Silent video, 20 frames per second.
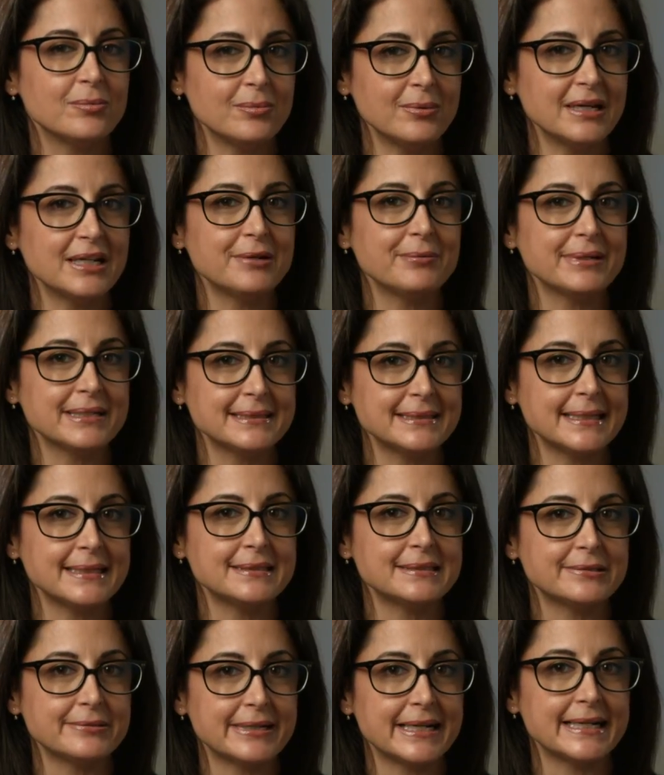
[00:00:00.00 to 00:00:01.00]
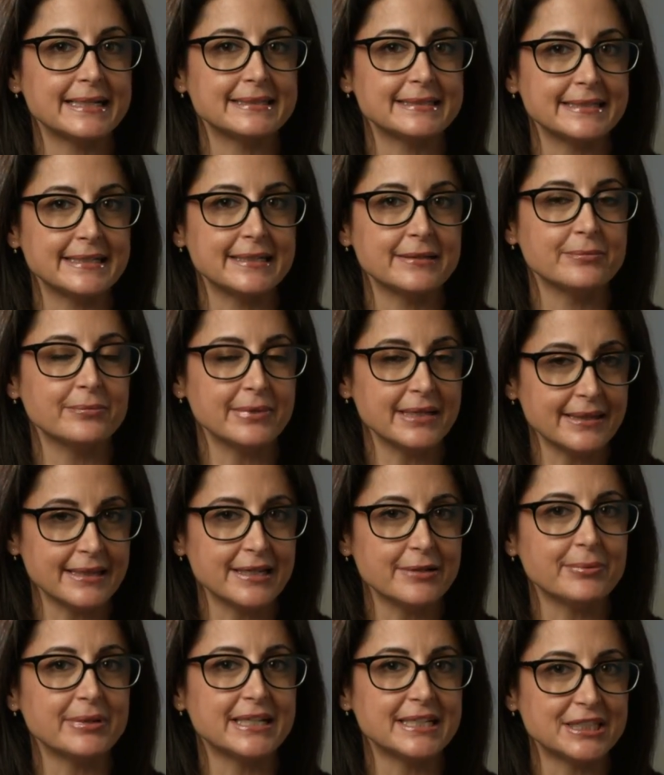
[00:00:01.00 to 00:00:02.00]
want to accessorize it. We
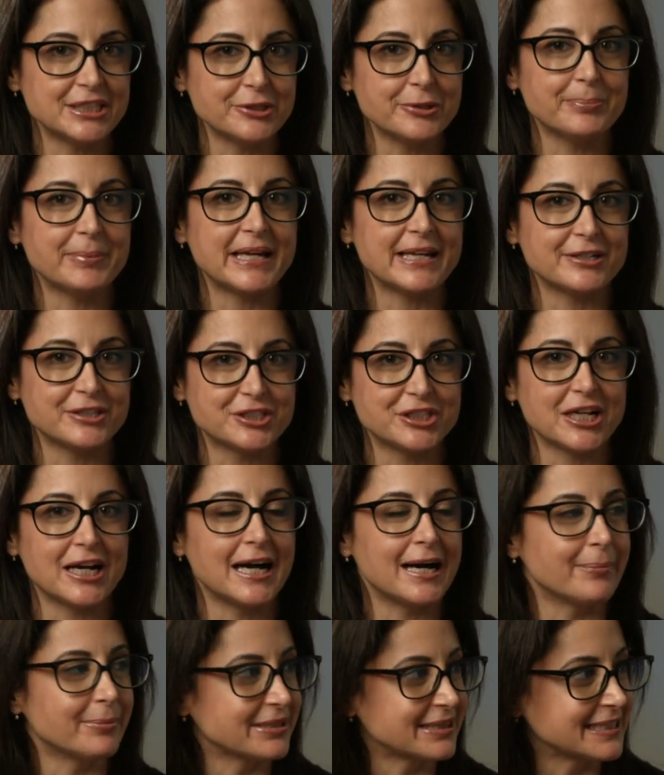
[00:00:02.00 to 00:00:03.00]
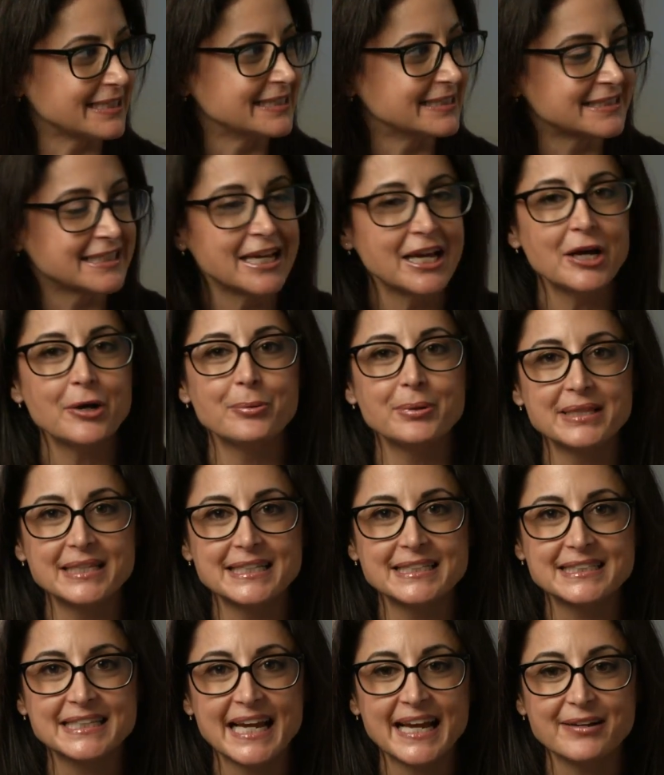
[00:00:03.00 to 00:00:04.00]
think we can do a better job with these
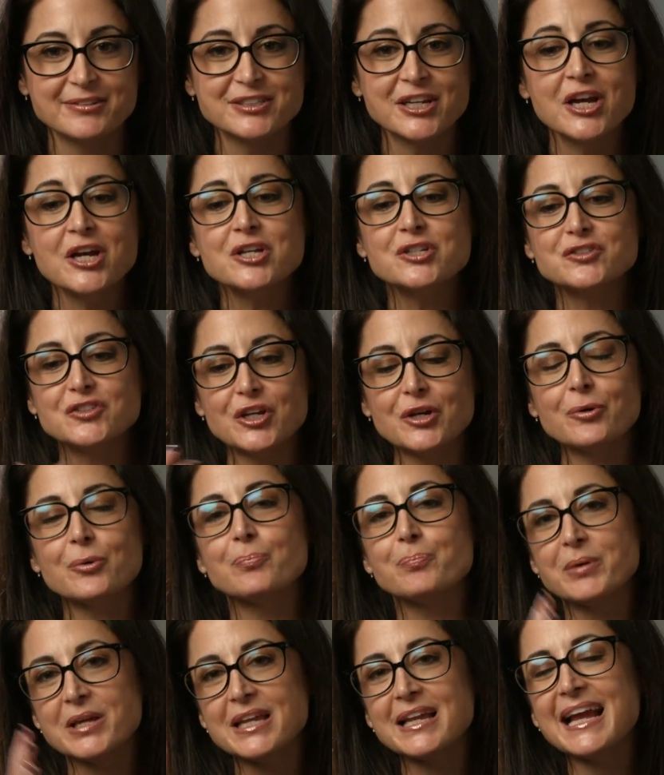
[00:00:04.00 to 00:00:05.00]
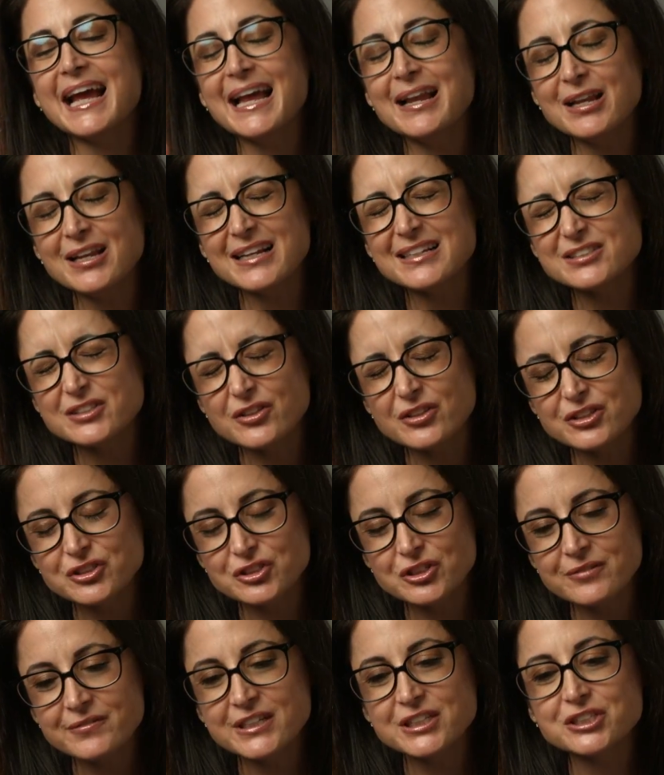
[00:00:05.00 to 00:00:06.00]
gowns. So the
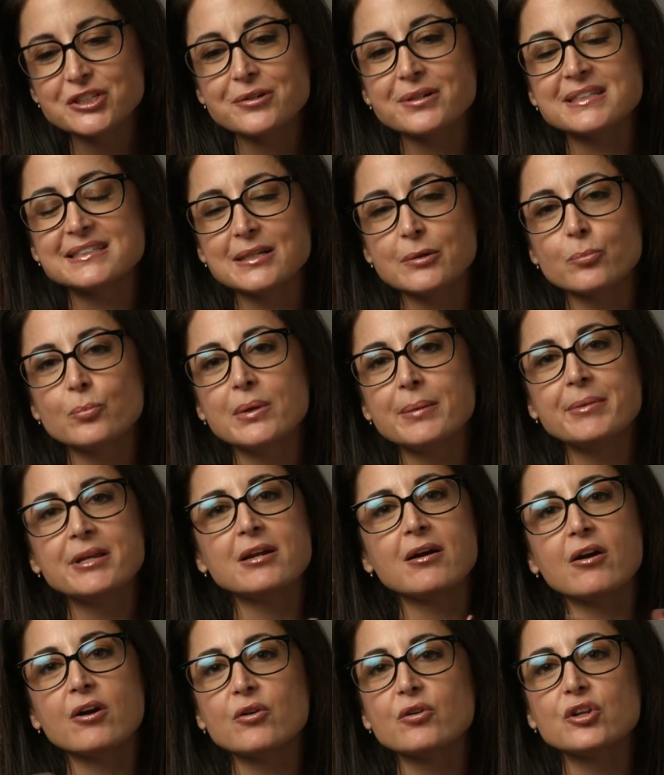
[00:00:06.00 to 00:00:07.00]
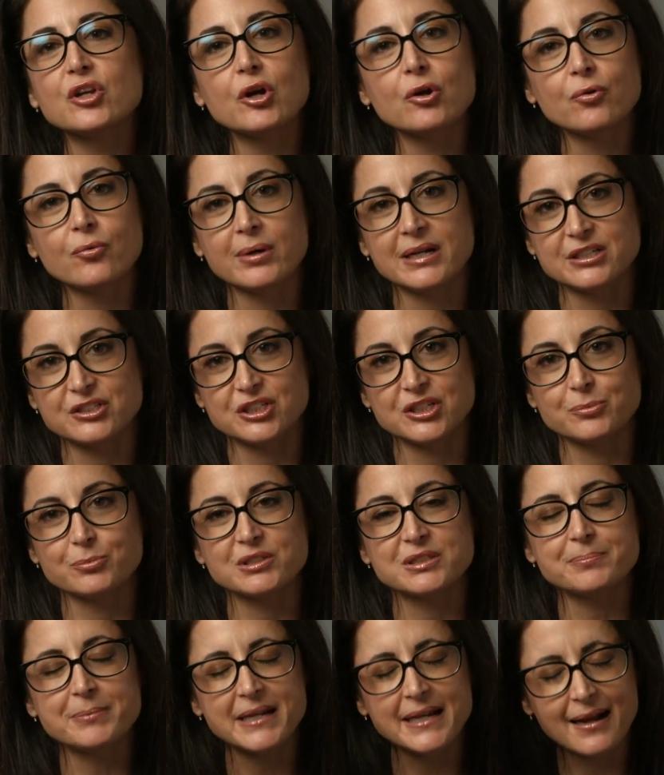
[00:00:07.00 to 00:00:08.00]
survey showed us that women are, no question,
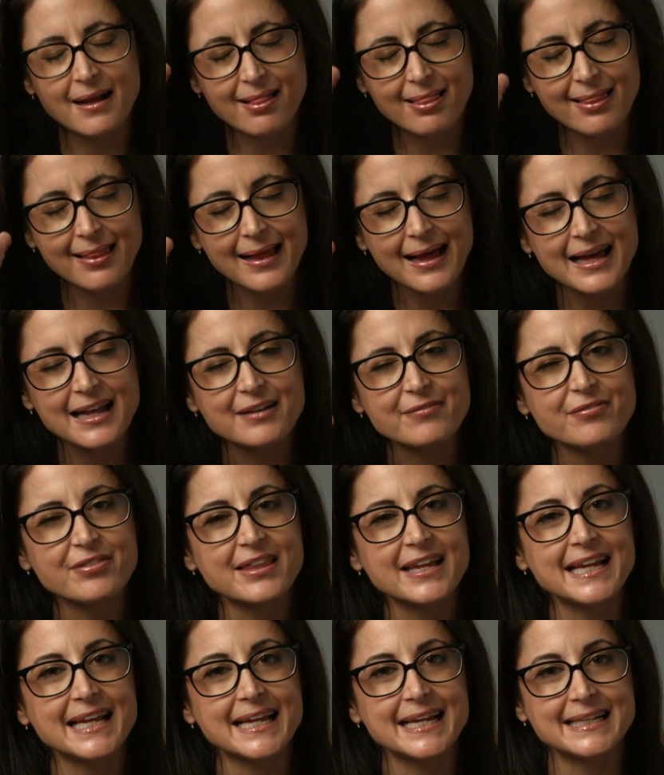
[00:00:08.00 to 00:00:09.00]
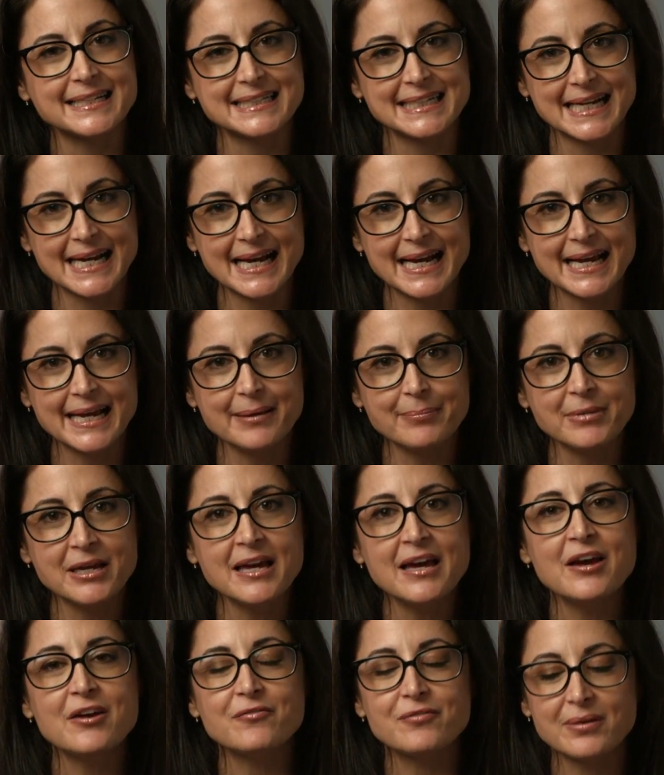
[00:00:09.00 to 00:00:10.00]
we're spending a lot of thinking time
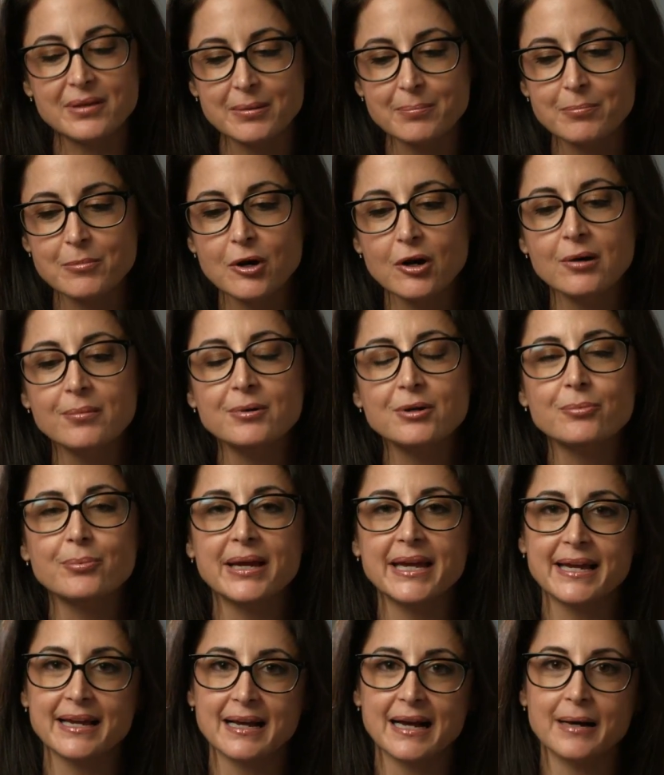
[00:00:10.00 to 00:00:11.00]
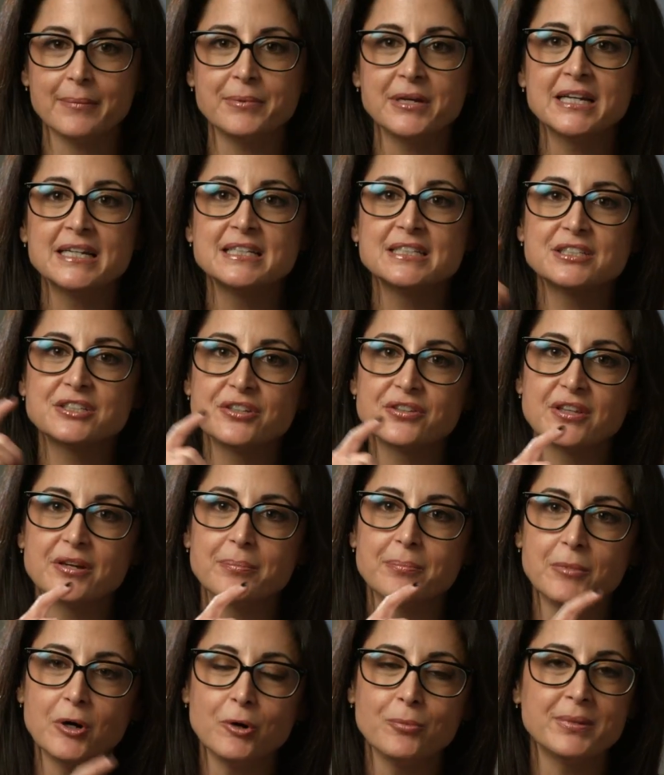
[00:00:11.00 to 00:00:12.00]
from the moment we wake up to the
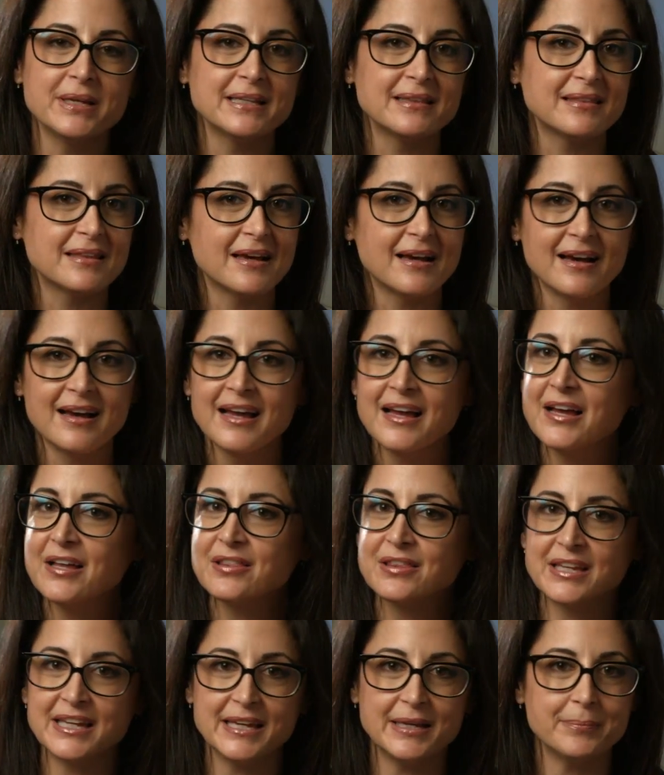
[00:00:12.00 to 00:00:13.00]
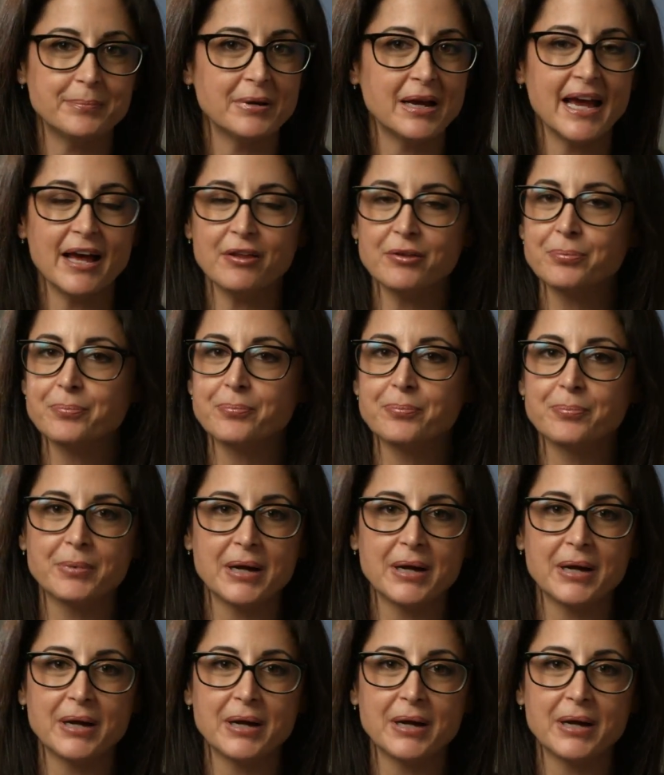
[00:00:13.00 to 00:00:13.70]
moment the health